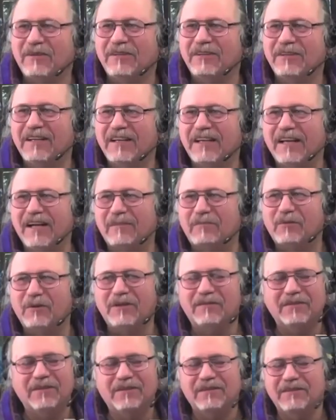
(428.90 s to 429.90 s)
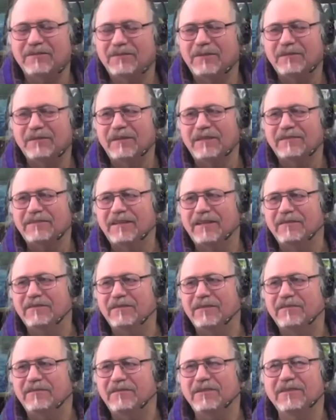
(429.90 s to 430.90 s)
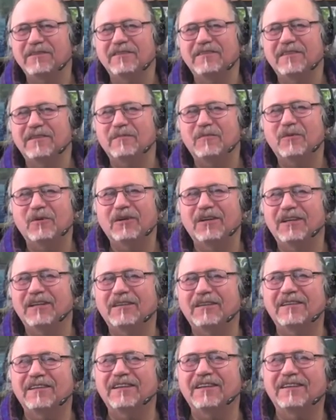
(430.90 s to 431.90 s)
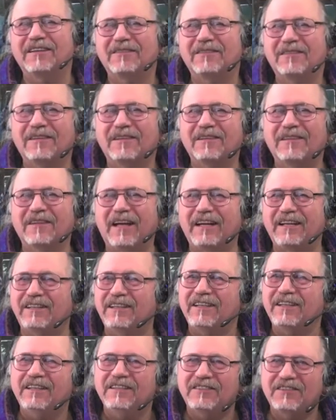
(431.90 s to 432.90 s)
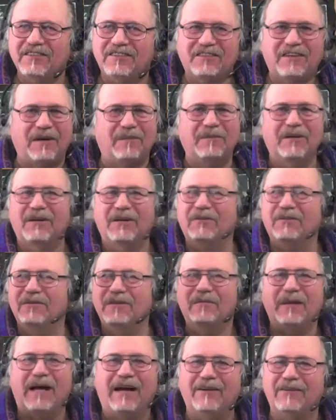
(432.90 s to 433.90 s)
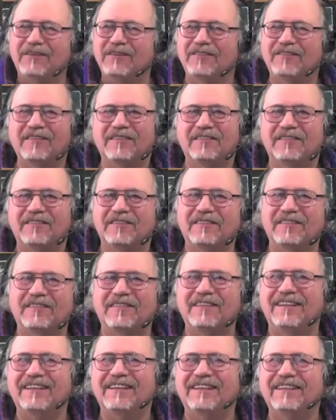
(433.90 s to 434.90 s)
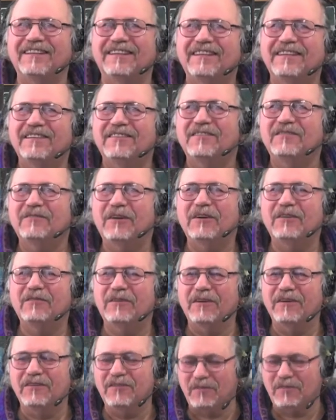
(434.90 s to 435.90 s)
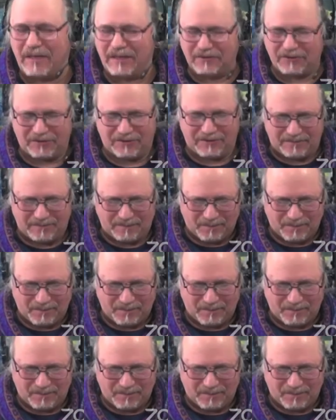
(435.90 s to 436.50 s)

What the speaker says: one, looking upriver, is one of my favorite views in the morning. Light just coming over the mountains. It's just very, very special.